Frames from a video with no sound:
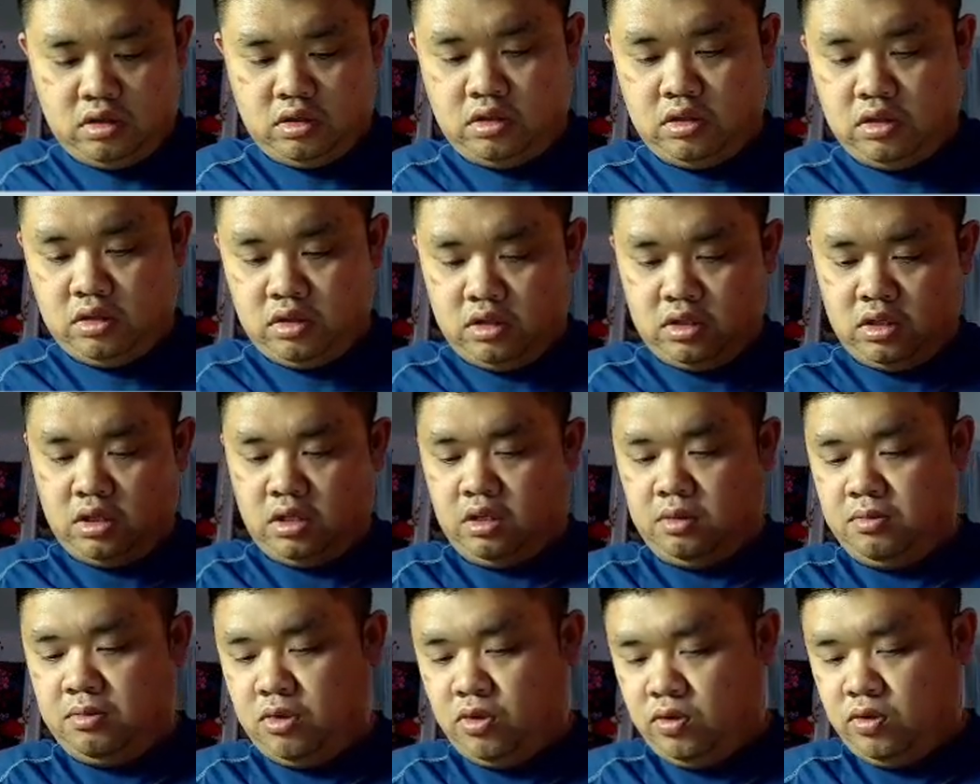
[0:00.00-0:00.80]
that's all
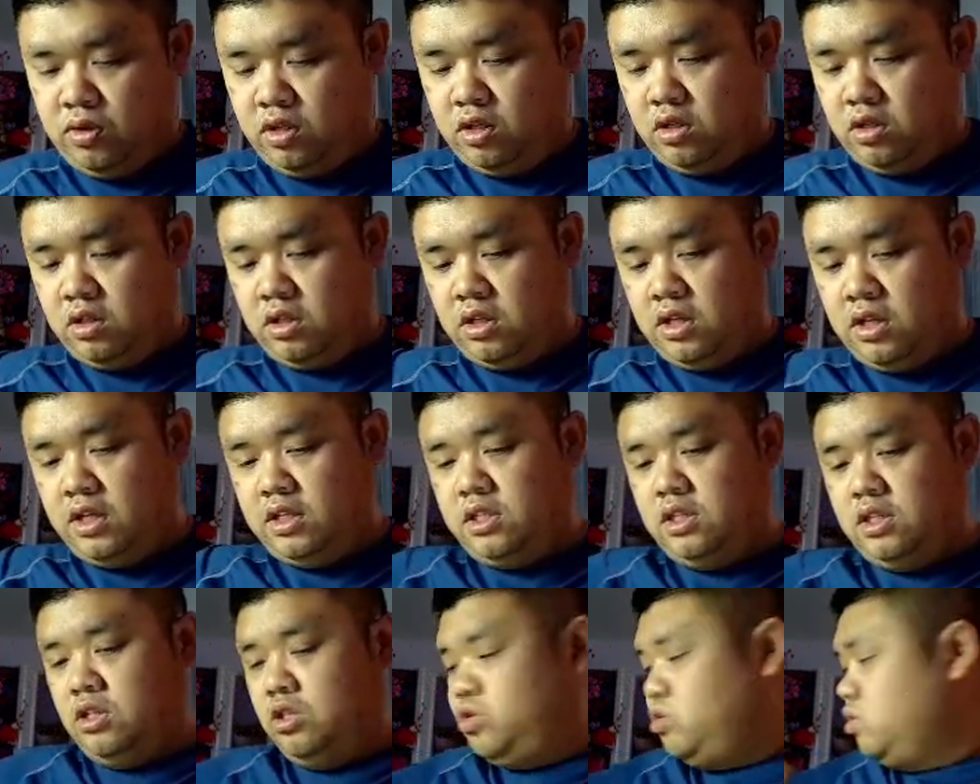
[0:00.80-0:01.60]
I'm doing.
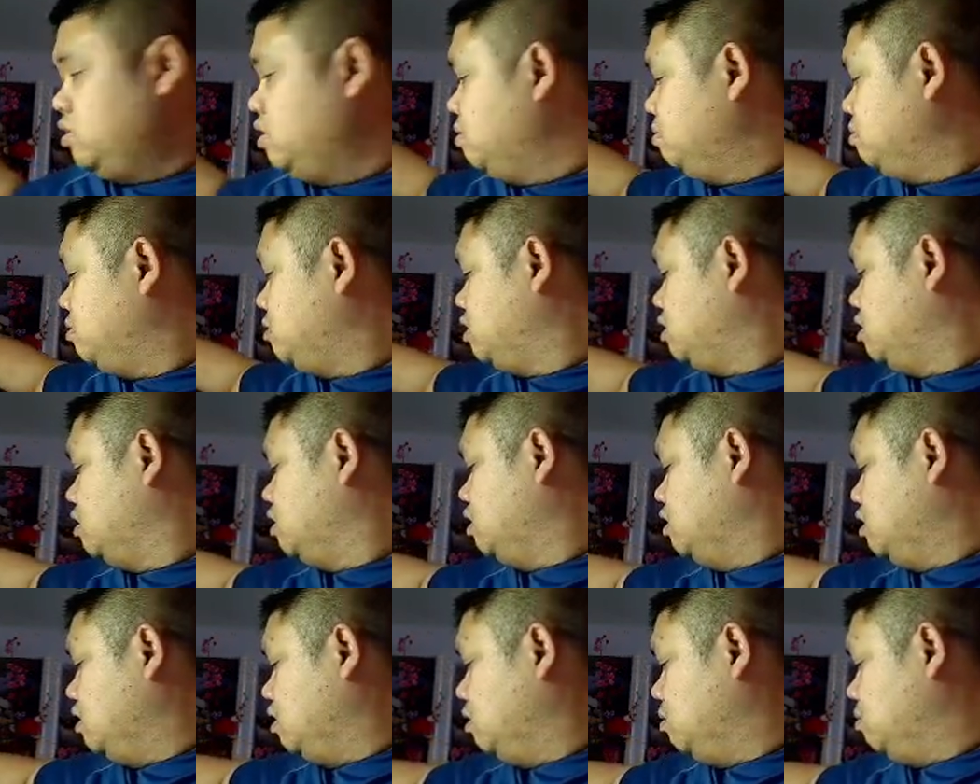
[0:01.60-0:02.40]
Nice and trim.
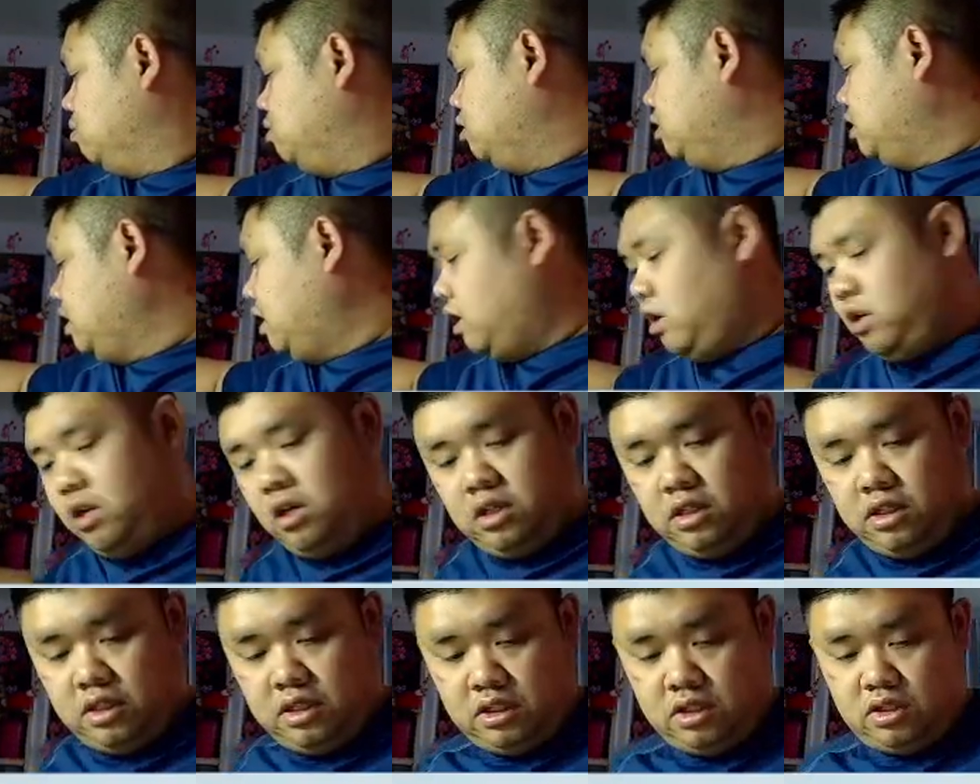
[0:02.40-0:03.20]
Put that
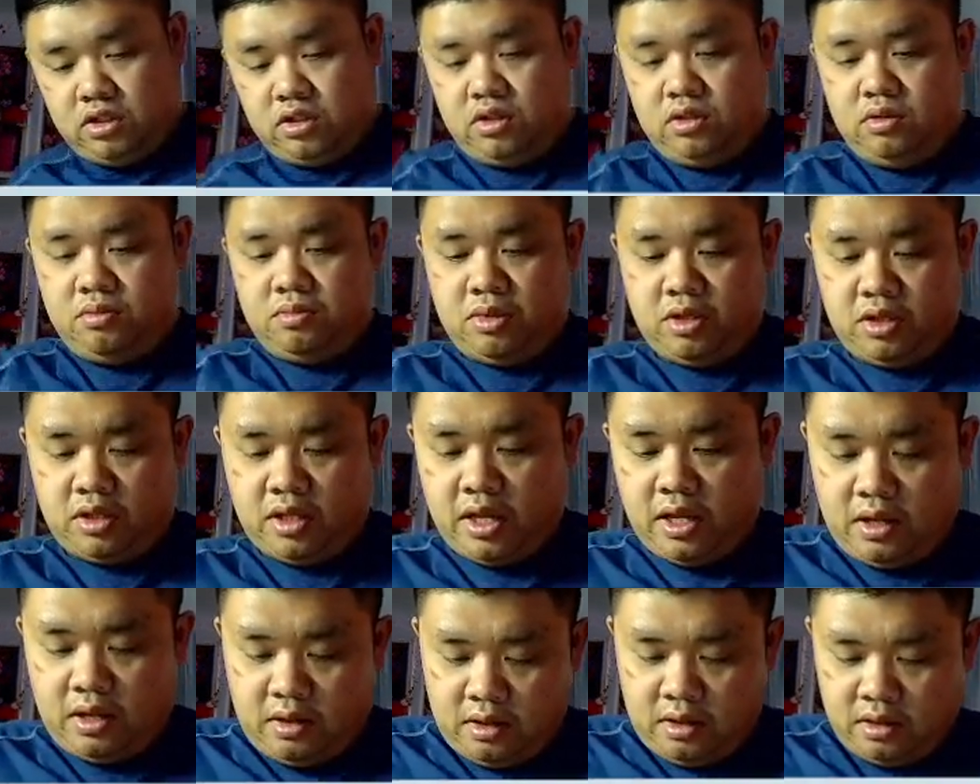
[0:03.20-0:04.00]
all in the,
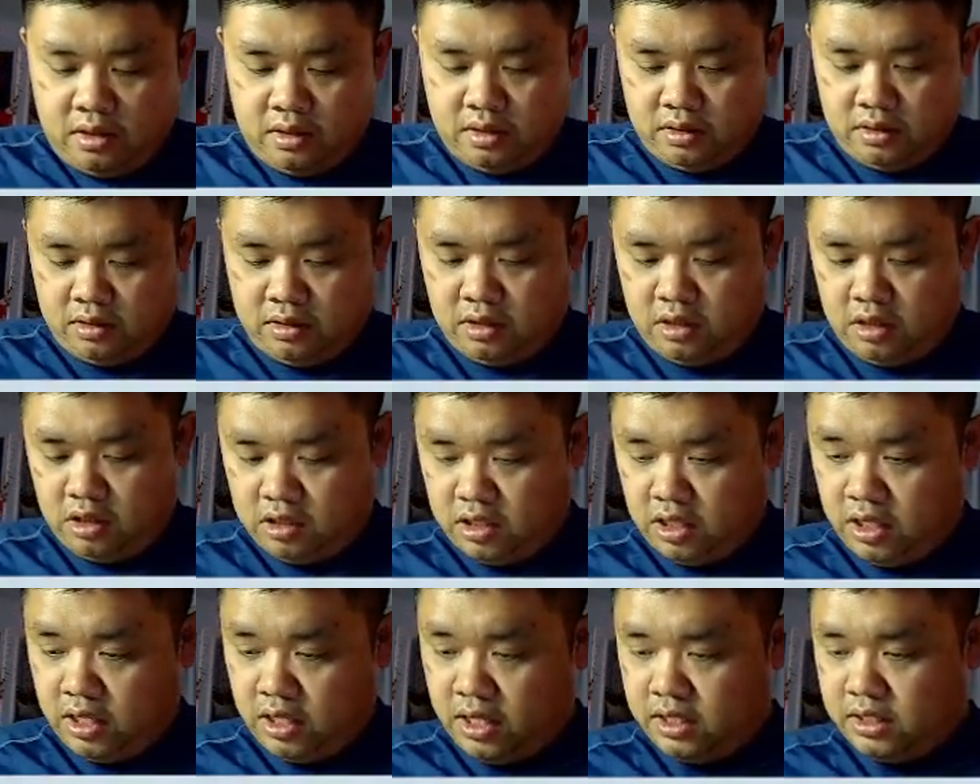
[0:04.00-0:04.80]
all
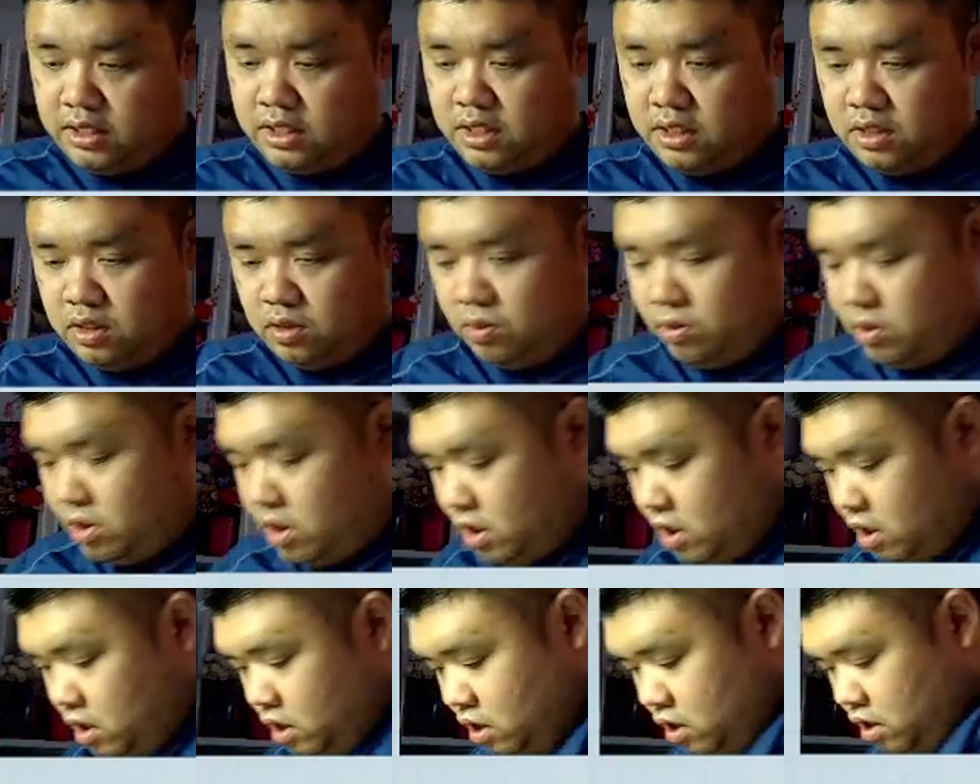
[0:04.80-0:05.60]
that excess
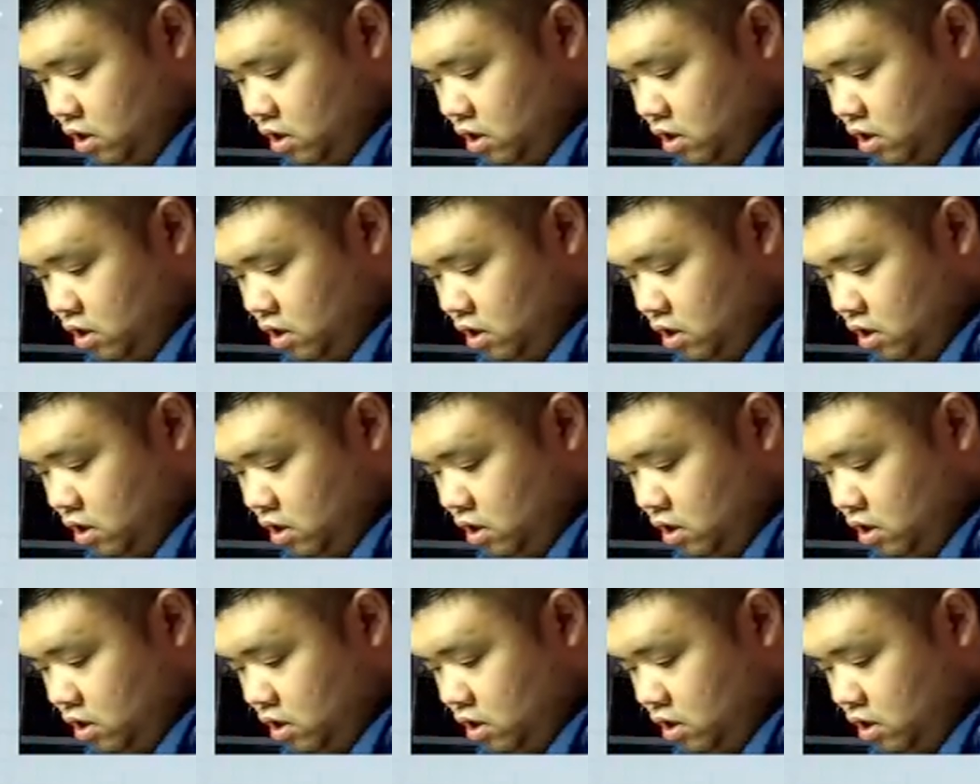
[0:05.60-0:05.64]
away.